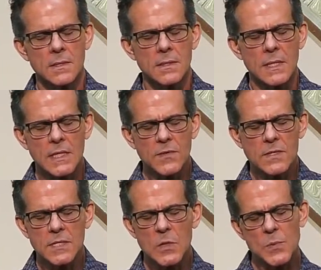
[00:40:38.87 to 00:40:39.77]
And even
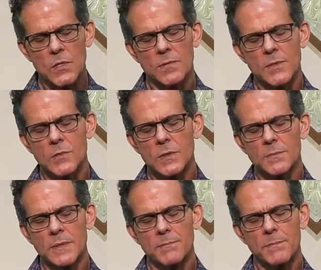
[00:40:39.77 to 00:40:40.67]
deeper,
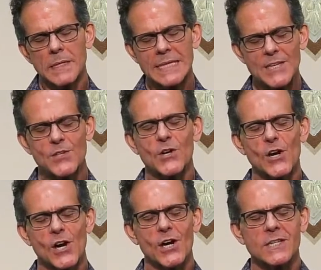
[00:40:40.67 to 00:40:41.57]
beneath your
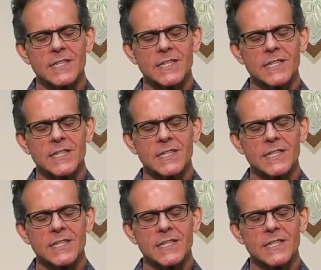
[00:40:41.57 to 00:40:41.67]
heart,